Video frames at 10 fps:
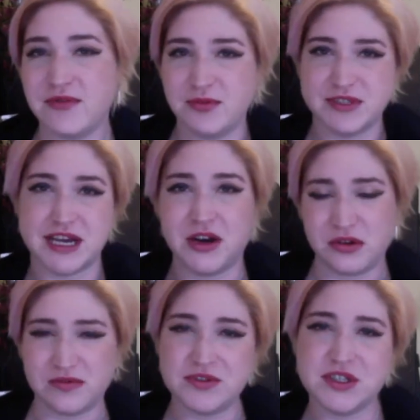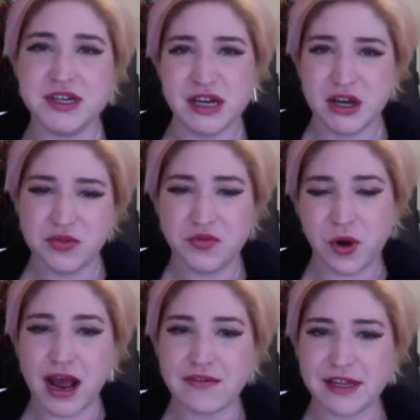themselves
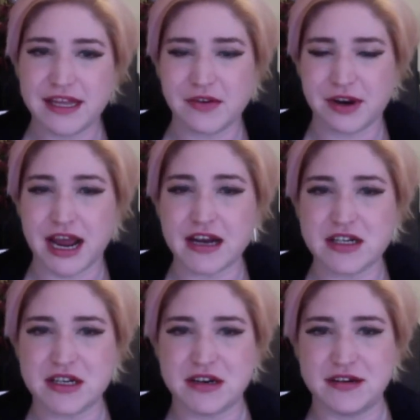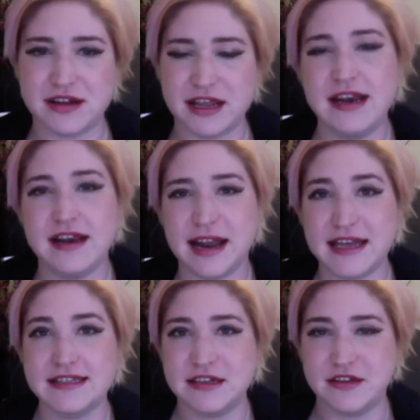for having that reaction in a
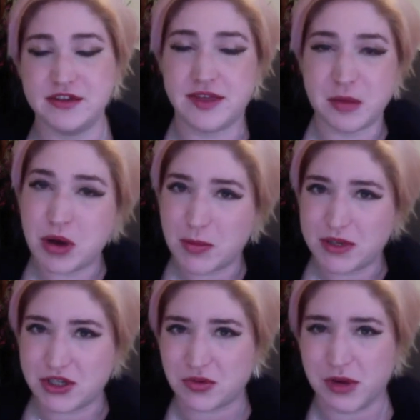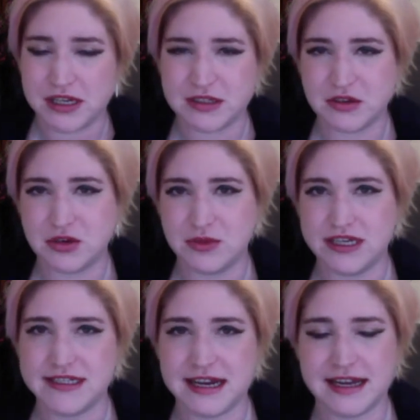letter that they published on Minds
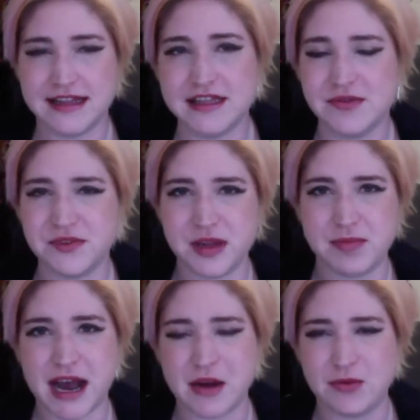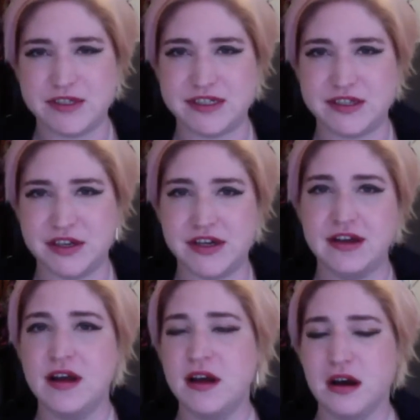Anonymous. And then the feedback was that,
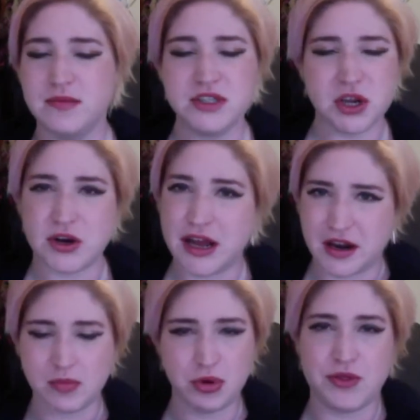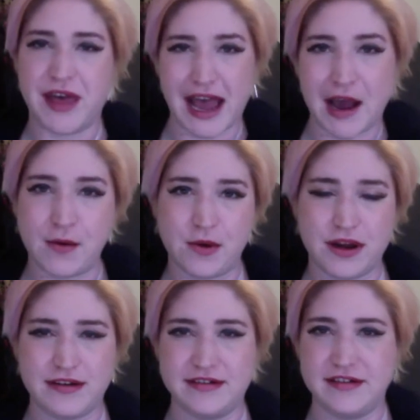"I'm so glad I put that out
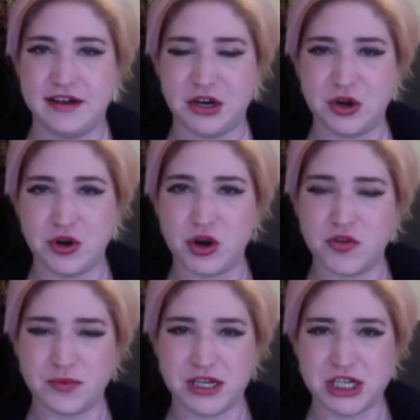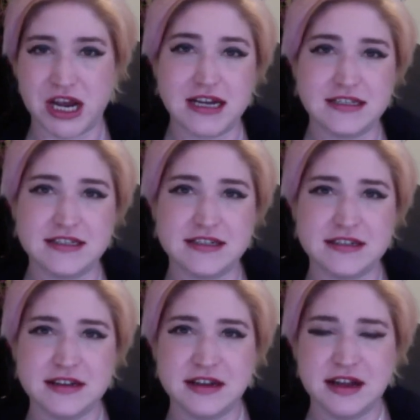and got it off my
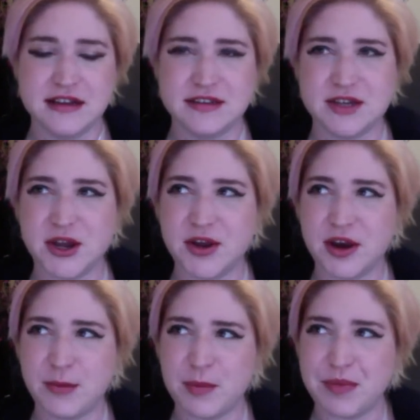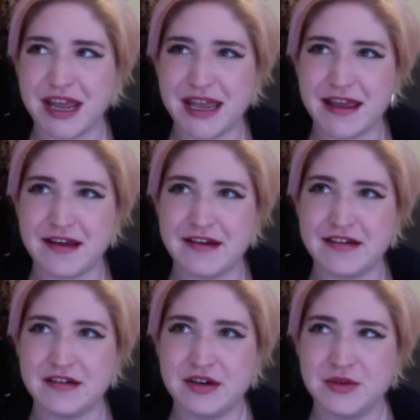chest." So, I mean,
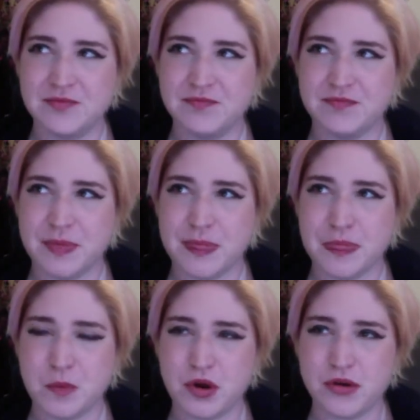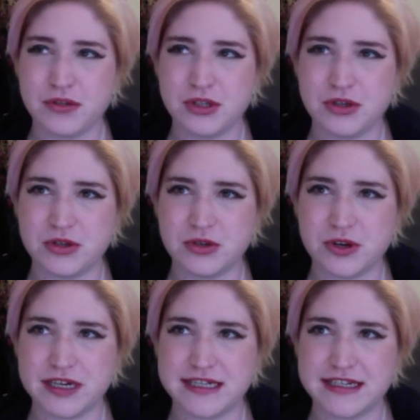picking one or two
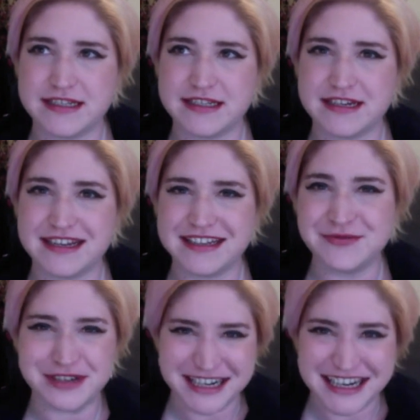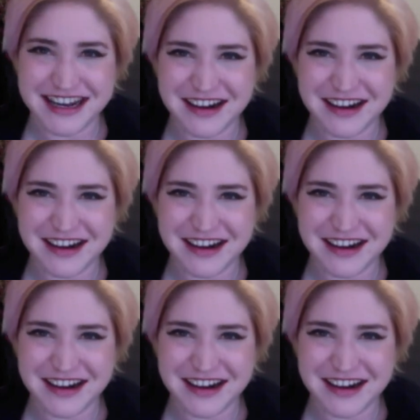stories is really